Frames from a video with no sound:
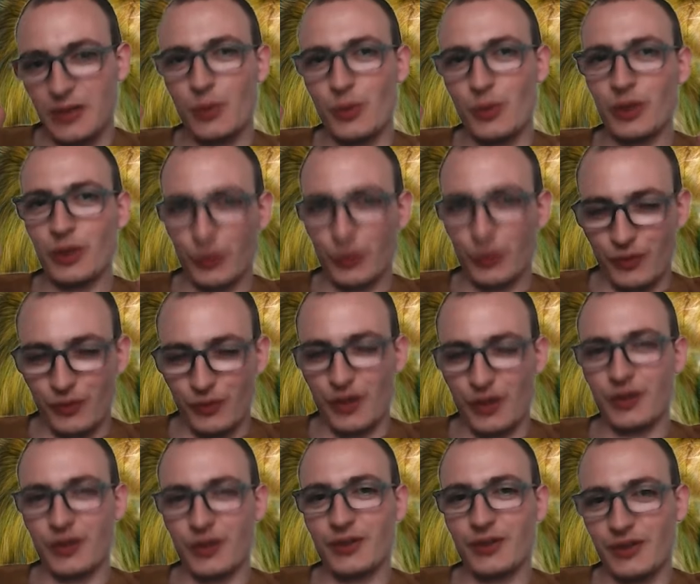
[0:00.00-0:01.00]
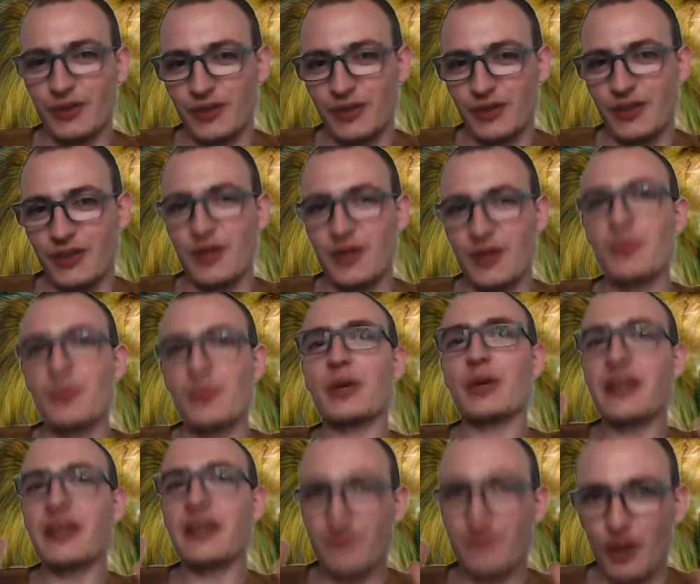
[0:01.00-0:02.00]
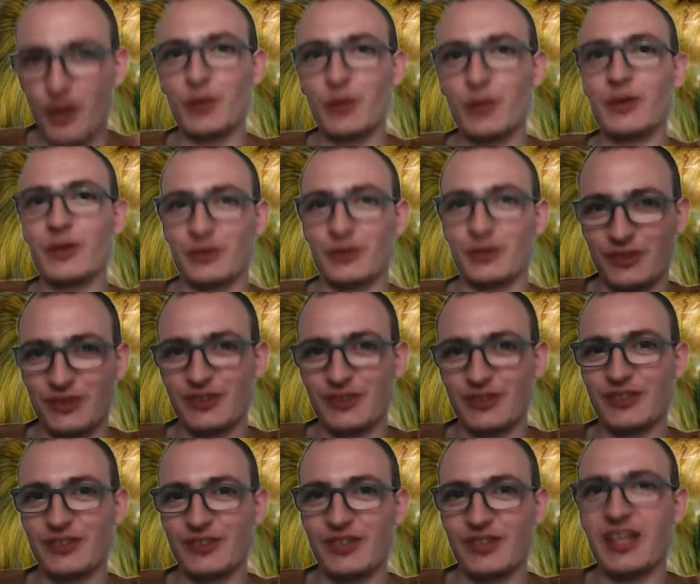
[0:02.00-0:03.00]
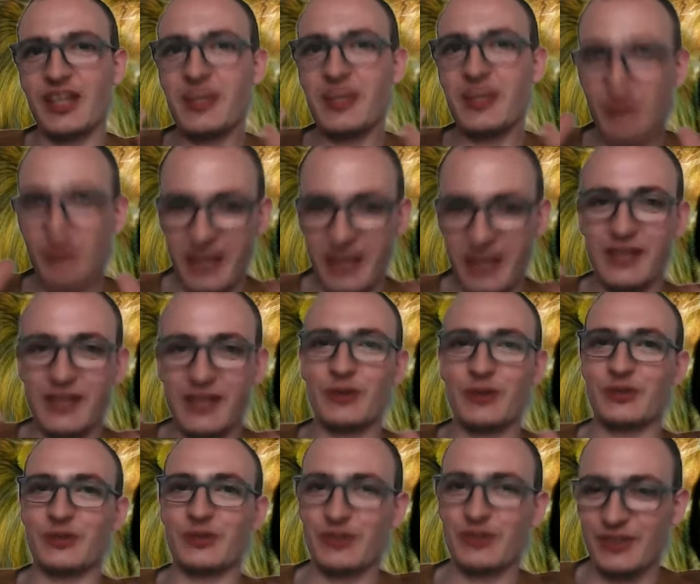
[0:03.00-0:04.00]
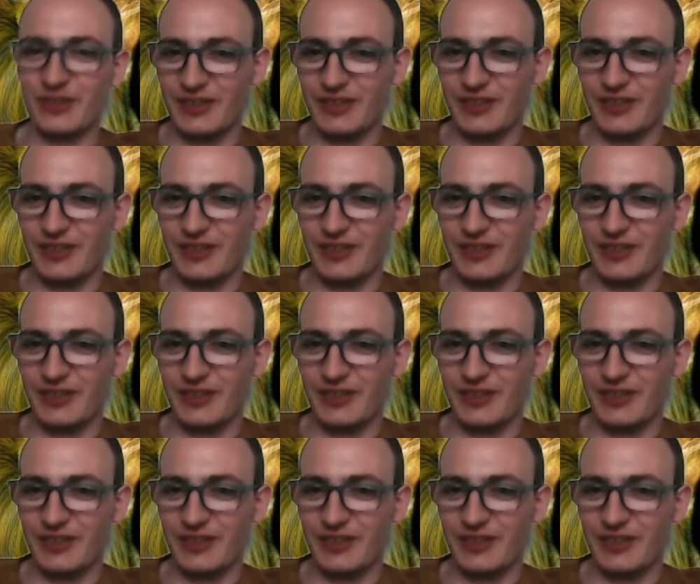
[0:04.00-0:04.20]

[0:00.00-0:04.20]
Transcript: We love you. But keep following us and keep liking us.